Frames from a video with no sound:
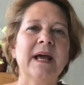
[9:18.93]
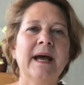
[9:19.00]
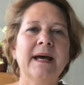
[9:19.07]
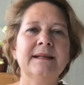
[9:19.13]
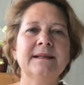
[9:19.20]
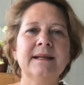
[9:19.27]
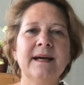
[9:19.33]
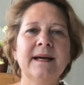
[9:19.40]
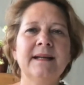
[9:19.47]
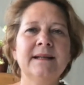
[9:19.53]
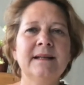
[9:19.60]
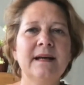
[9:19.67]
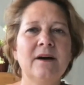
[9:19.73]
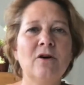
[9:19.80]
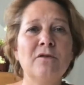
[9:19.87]
And
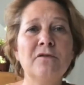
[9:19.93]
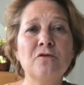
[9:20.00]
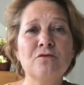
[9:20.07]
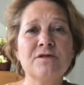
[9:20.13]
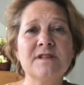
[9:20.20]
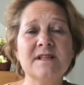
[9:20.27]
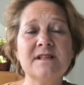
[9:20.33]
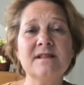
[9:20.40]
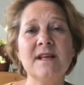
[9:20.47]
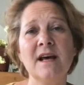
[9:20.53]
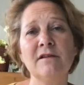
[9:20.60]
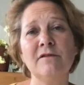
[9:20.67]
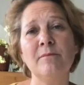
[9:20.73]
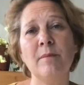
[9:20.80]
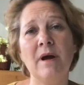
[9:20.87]
then, of course,
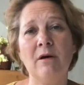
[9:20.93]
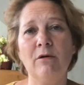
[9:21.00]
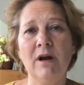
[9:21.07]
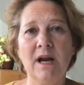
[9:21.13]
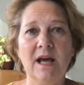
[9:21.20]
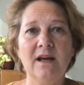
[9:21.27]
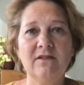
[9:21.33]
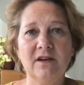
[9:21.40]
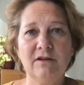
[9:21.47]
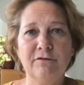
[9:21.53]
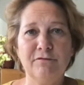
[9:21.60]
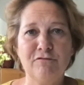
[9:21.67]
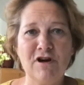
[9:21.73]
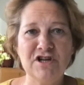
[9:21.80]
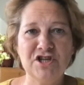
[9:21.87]
instead of marinating
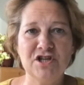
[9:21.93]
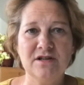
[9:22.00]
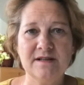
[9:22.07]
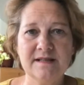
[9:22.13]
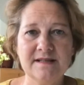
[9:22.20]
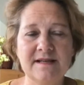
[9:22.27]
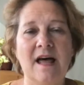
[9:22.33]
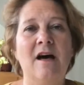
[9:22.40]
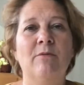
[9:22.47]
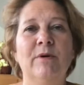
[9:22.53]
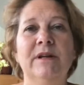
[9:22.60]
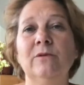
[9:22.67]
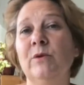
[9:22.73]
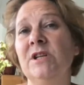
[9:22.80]
fresh salmon,